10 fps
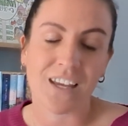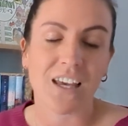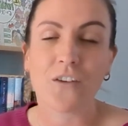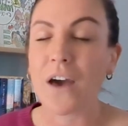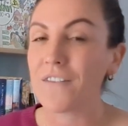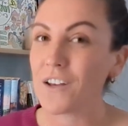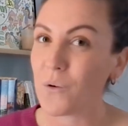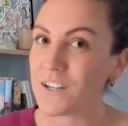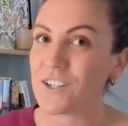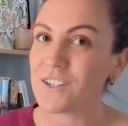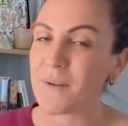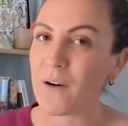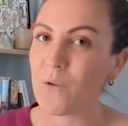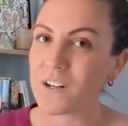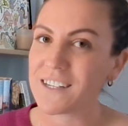If you have any questions
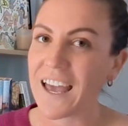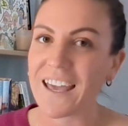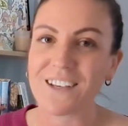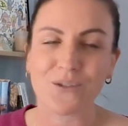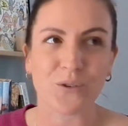about what it takes,